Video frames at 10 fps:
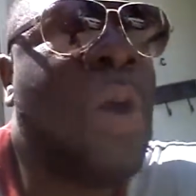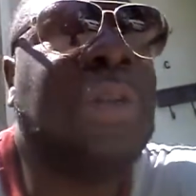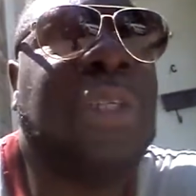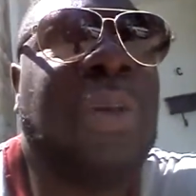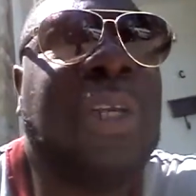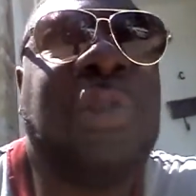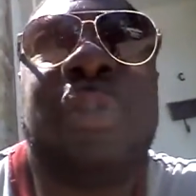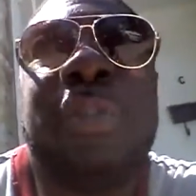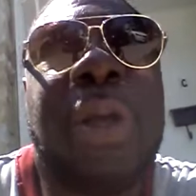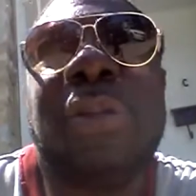Paul George.
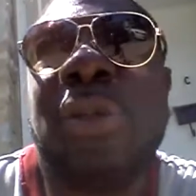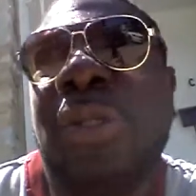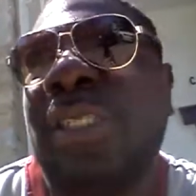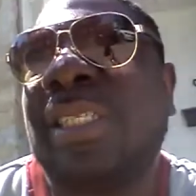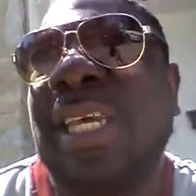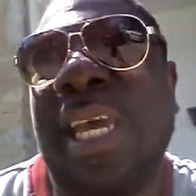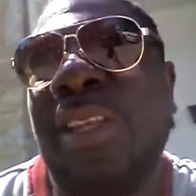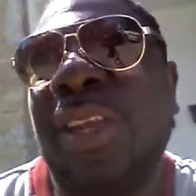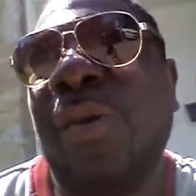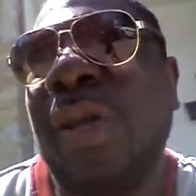Paul George decided,
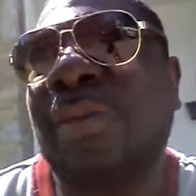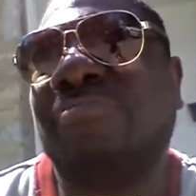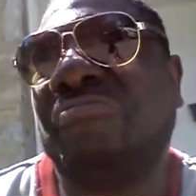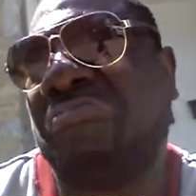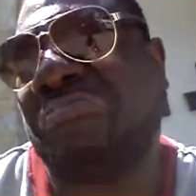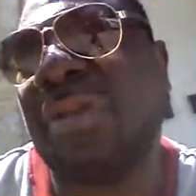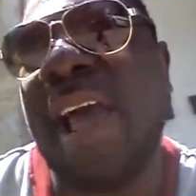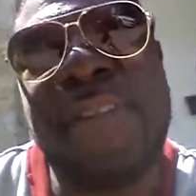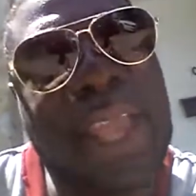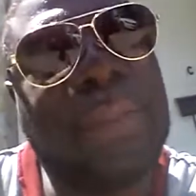you know what?
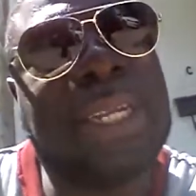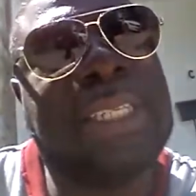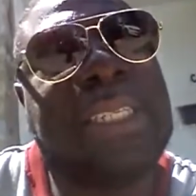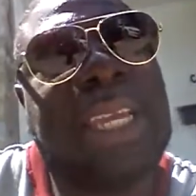I think I'm going to